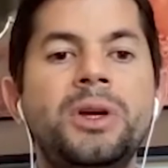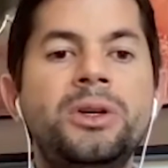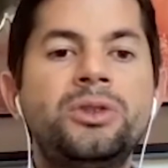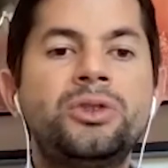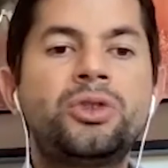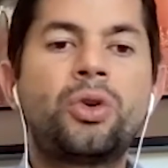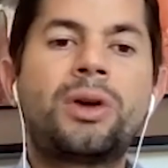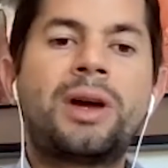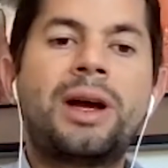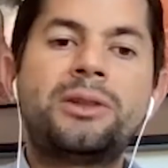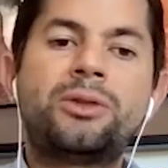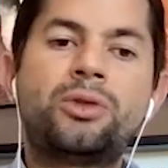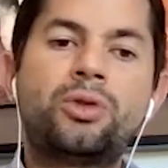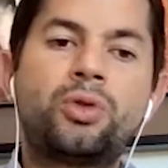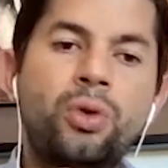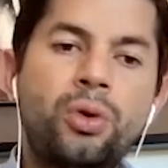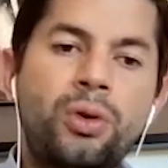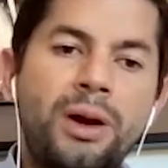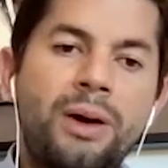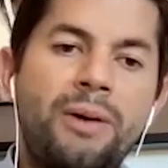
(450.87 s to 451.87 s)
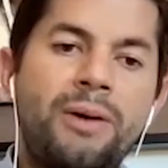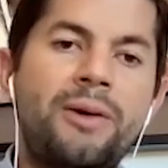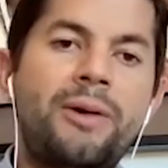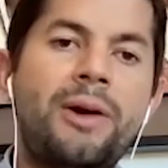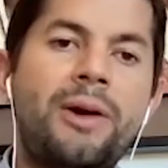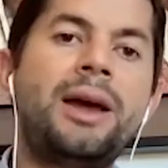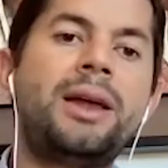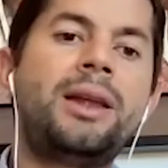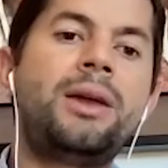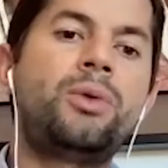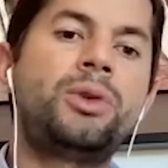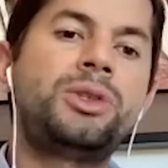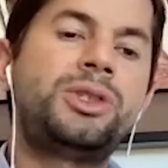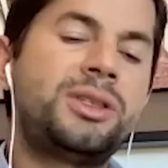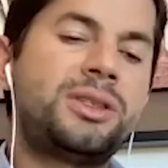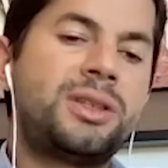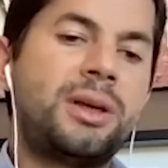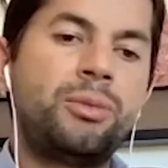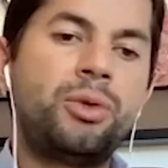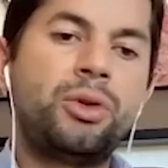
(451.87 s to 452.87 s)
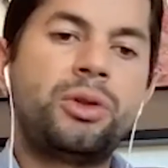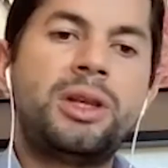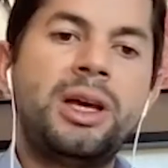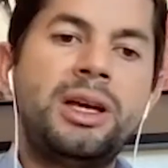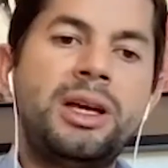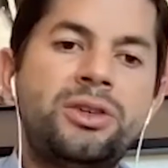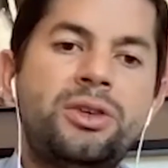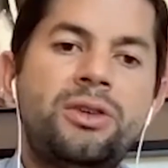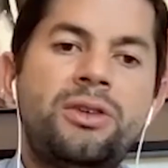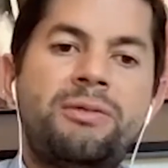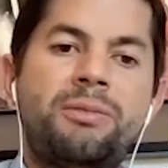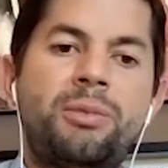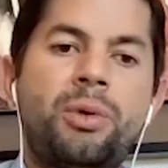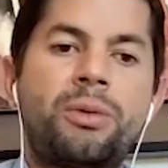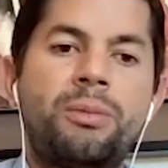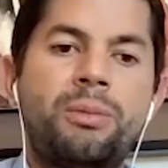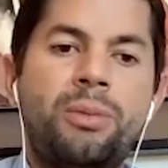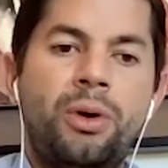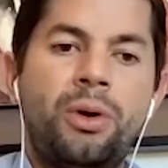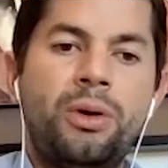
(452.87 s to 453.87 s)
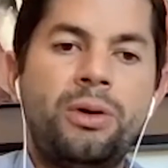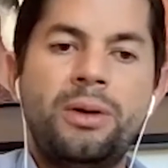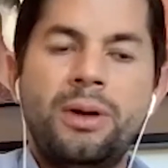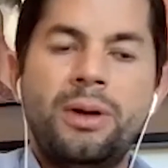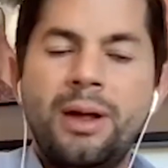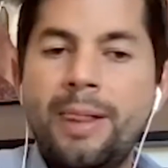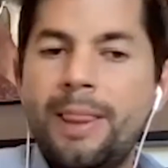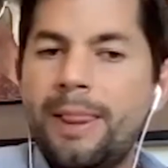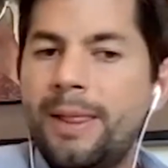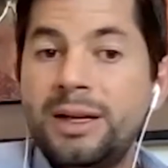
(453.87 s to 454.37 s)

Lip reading: So Caturra variety, which is a mutation of Bourbon,